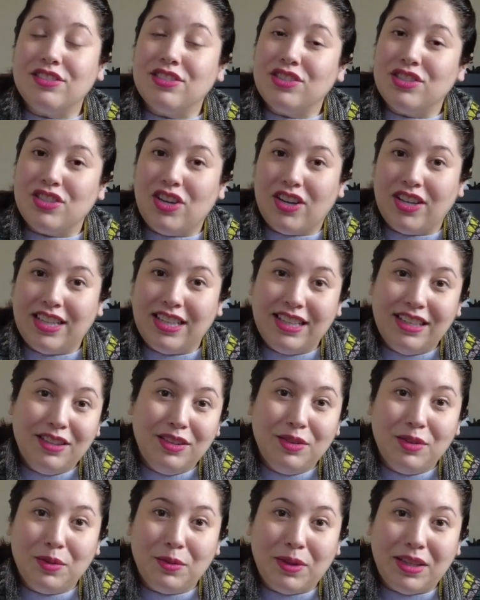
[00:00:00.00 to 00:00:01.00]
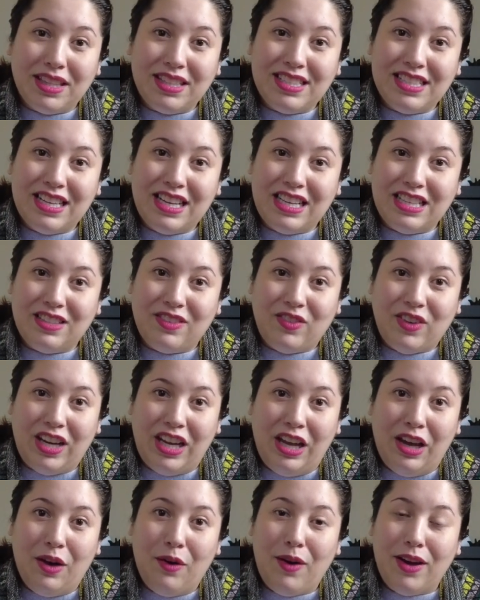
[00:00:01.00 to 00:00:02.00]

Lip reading: started with today's video.